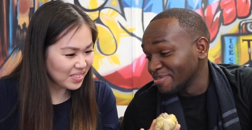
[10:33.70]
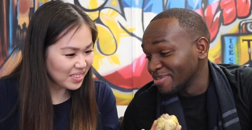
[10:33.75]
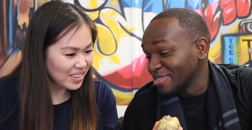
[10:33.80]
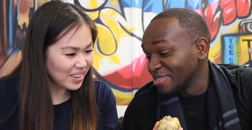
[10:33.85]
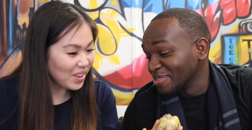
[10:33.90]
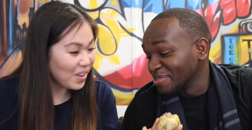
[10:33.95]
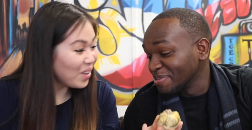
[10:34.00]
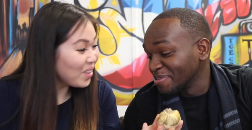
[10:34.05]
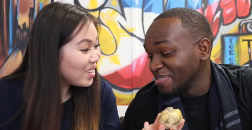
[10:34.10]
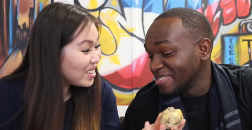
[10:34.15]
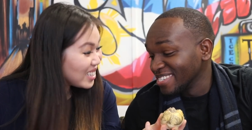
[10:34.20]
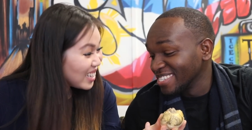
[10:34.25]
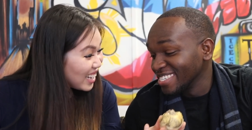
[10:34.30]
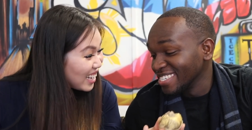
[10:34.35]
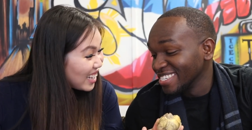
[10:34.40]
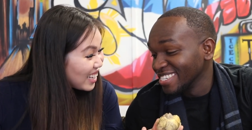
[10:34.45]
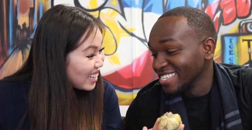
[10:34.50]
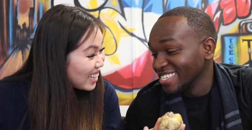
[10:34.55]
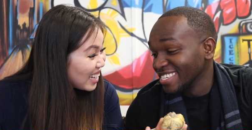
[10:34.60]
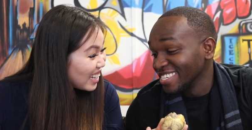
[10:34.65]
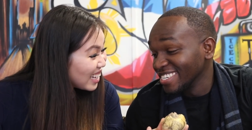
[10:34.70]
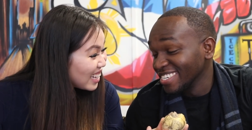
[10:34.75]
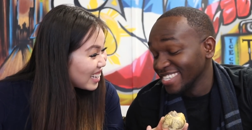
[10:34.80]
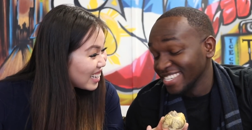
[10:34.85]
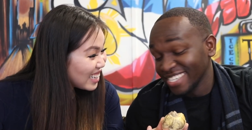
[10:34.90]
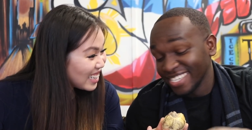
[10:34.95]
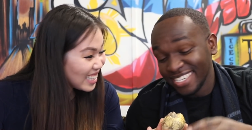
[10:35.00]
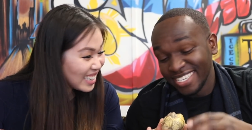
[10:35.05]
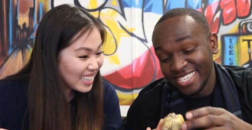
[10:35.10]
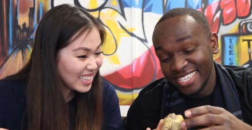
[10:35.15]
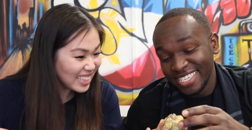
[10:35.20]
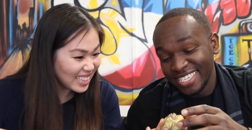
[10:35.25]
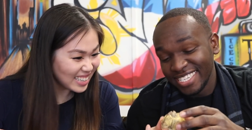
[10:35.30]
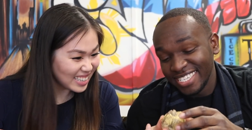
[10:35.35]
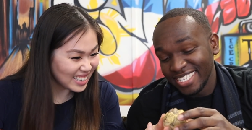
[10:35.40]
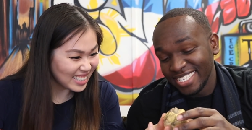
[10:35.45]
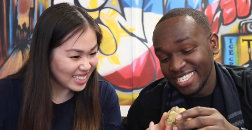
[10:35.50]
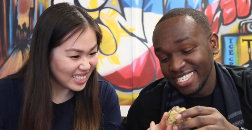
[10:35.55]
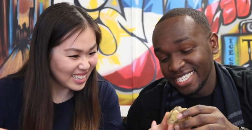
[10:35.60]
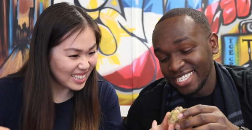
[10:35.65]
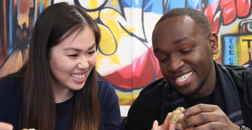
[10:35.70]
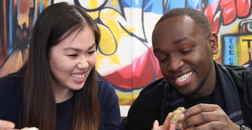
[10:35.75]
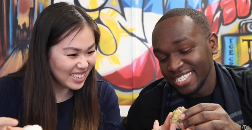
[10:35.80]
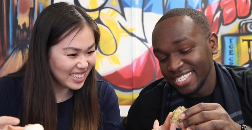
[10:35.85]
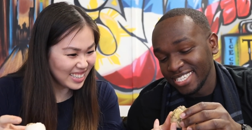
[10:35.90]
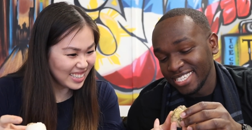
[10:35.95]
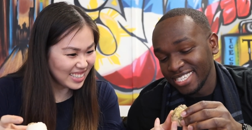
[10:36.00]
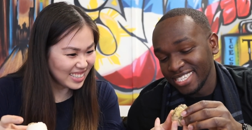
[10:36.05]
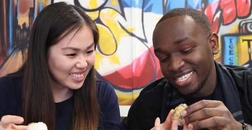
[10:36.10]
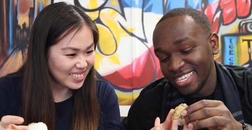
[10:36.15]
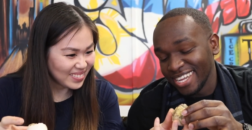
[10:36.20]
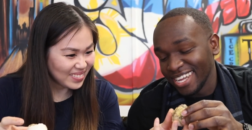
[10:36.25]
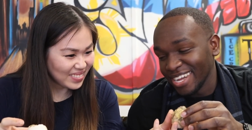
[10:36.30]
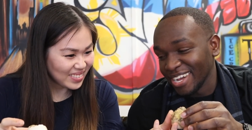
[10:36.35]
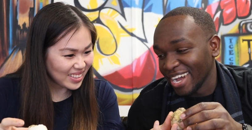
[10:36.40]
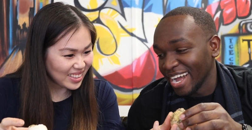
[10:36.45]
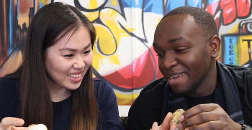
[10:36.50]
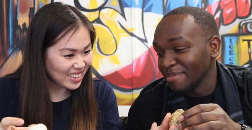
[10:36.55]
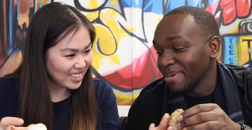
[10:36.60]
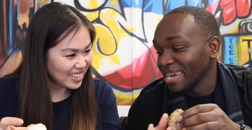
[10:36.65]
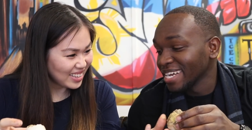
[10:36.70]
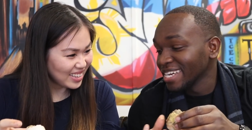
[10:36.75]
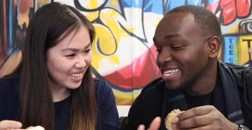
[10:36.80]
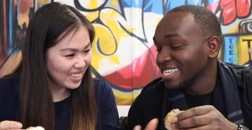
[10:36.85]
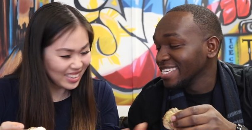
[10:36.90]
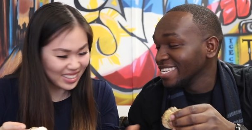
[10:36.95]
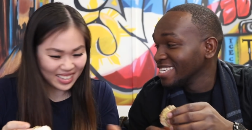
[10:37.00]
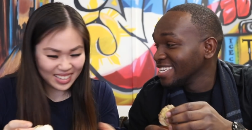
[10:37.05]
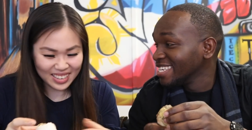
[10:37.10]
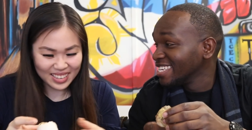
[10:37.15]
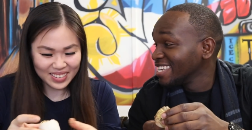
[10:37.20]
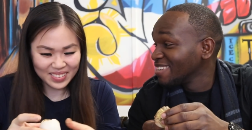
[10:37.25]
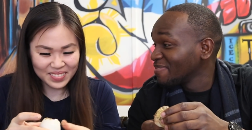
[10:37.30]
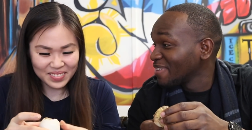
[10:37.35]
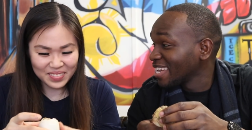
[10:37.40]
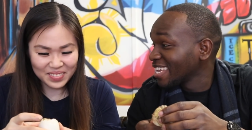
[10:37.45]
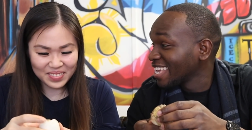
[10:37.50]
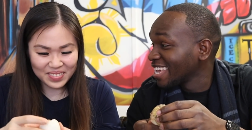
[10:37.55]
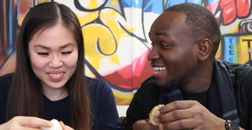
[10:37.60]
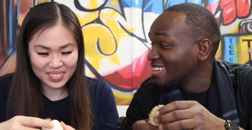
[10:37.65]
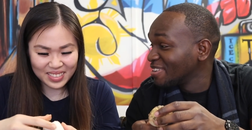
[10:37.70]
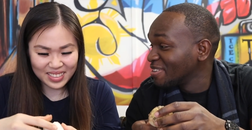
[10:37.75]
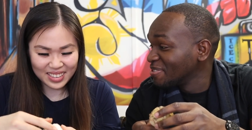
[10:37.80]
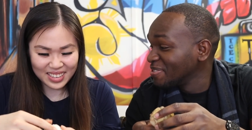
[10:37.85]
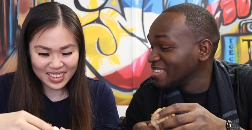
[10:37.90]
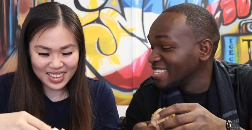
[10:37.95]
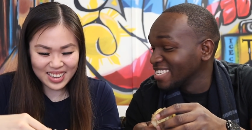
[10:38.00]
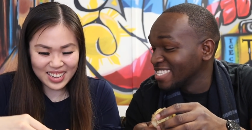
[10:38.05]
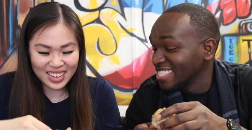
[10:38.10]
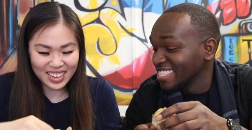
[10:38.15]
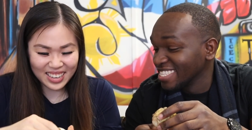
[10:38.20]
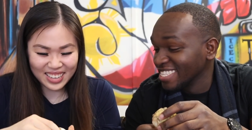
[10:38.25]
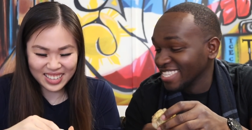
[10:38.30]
Speaker 1: a bowl. Hold it. How am I gonna eat it if I can't hold it?